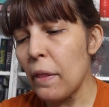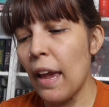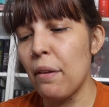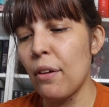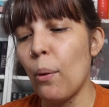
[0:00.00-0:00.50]

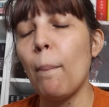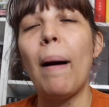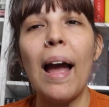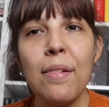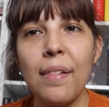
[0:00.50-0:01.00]
And so
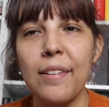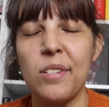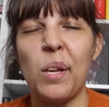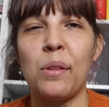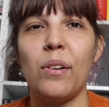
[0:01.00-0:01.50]
my
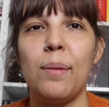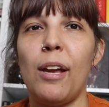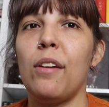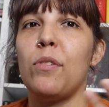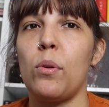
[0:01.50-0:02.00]
session is going to be
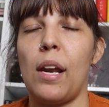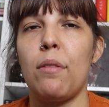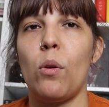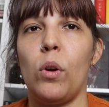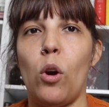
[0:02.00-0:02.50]
on Folk
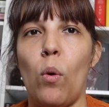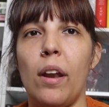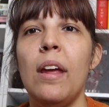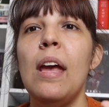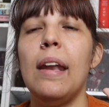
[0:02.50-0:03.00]
Dancing
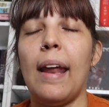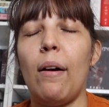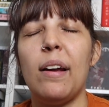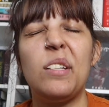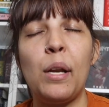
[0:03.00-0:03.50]
101.
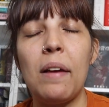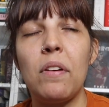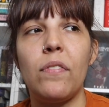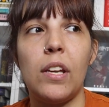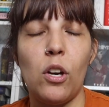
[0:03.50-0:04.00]
Now, I did have
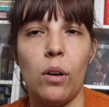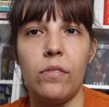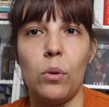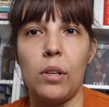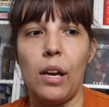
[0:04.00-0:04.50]
a video on
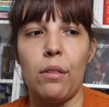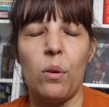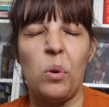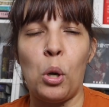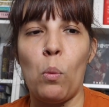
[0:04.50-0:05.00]
Folk
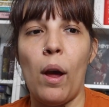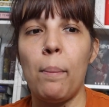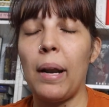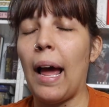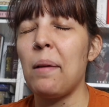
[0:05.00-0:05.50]
Dancing 101,
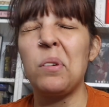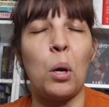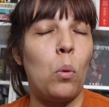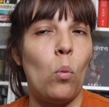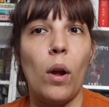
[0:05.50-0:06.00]
but I'm
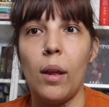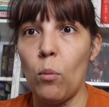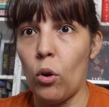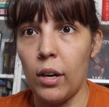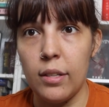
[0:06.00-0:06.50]
going way
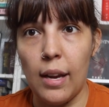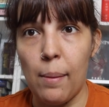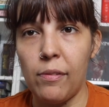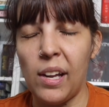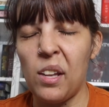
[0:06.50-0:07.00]
more in
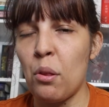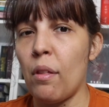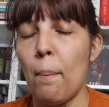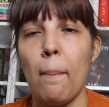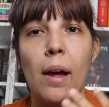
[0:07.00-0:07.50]
depth. Like, this is
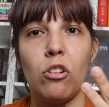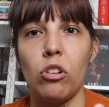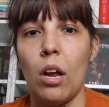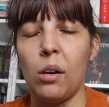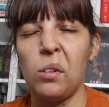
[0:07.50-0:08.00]
a much
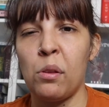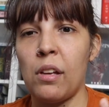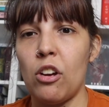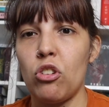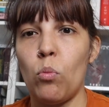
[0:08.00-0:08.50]
longer
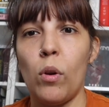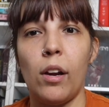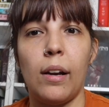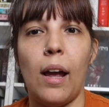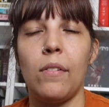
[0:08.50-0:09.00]
discussion. We
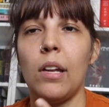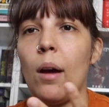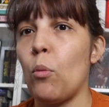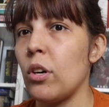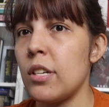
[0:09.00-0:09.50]
are going to have a
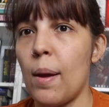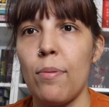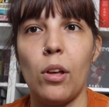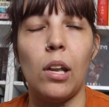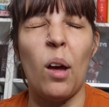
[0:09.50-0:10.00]
lot more
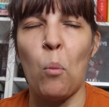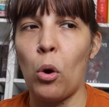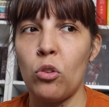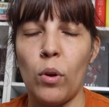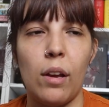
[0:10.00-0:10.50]
tips, a lot
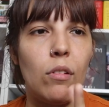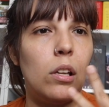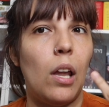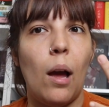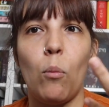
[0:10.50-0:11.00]
more tricks,
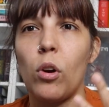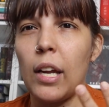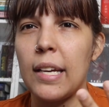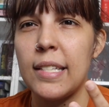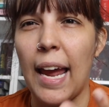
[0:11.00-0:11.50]
a lot more
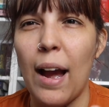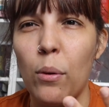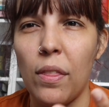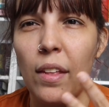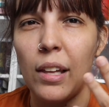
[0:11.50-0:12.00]
like
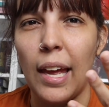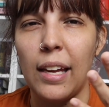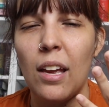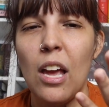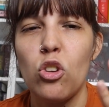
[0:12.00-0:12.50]
down in the
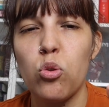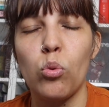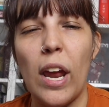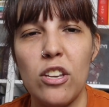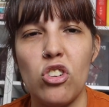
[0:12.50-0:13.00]
like
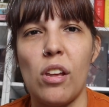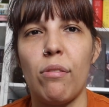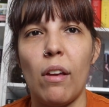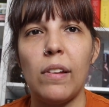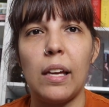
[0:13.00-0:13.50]

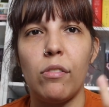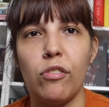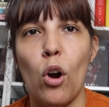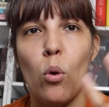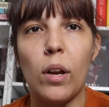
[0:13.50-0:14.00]
trenches of like
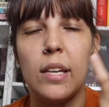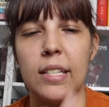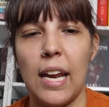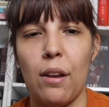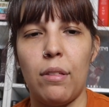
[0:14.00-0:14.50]
folk
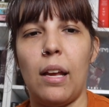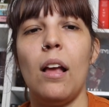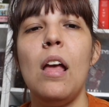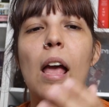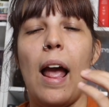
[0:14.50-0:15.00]
dancing.
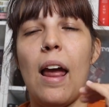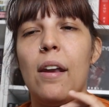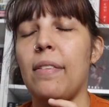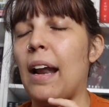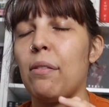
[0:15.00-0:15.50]

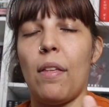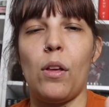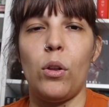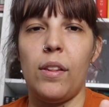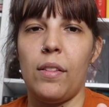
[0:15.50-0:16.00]
And that is not
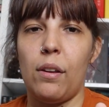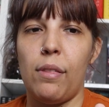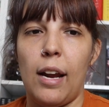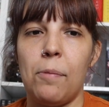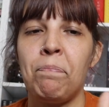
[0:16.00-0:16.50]
the only thing that is
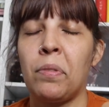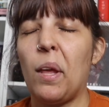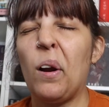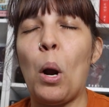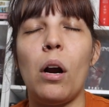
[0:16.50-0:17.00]
there.
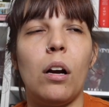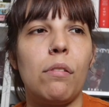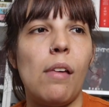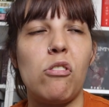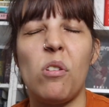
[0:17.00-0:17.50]
There are
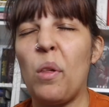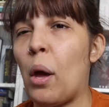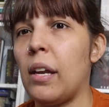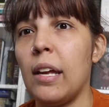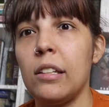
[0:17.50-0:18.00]
sessions
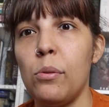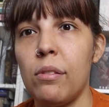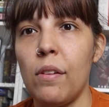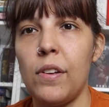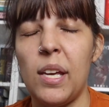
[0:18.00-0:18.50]
on
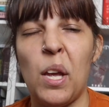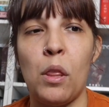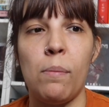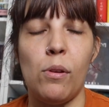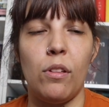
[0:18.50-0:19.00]
inclusivity
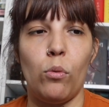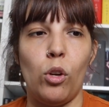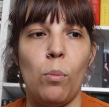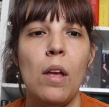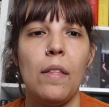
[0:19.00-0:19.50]
in the music
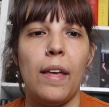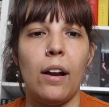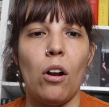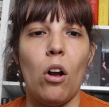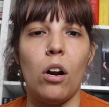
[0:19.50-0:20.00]
room.
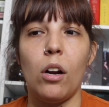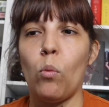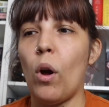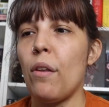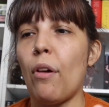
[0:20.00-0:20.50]
There are
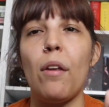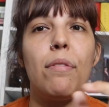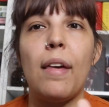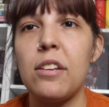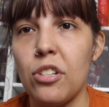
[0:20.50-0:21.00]
ones on
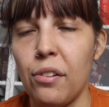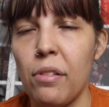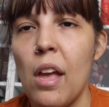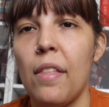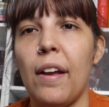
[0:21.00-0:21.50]

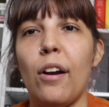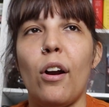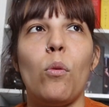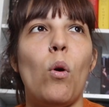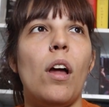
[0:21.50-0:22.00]
centers. There
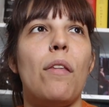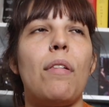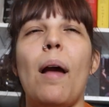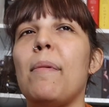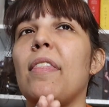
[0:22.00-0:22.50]
are ones,
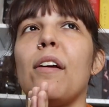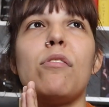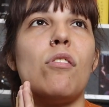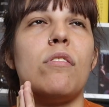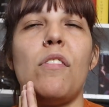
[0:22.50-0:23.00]
I mean,
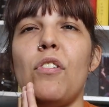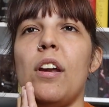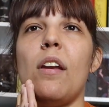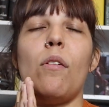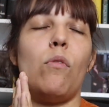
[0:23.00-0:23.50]
there's just
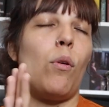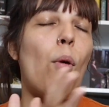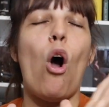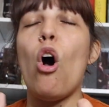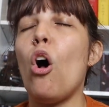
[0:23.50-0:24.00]
different from
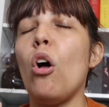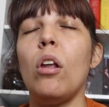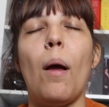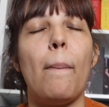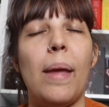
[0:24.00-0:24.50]

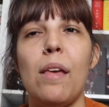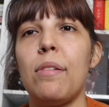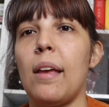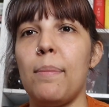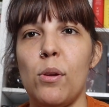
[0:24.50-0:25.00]
all
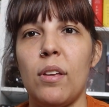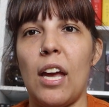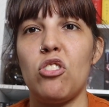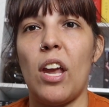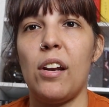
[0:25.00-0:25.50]
amazing music
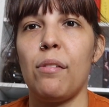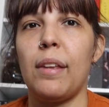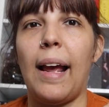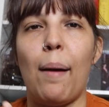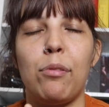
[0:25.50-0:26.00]
educators
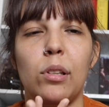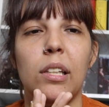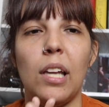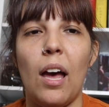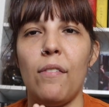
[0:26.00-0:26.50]
that I
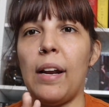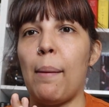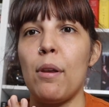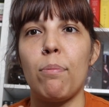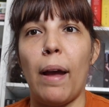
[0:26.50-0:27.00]
absolutely love and
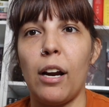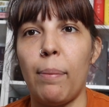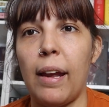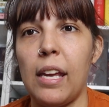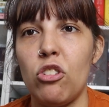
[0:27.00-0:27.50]
I'm inspired
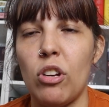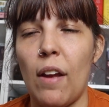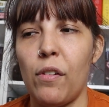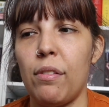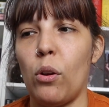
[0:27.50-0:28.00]
by each and
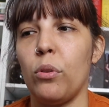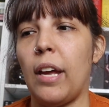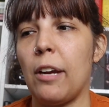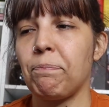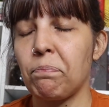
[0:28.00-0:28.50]
every single day.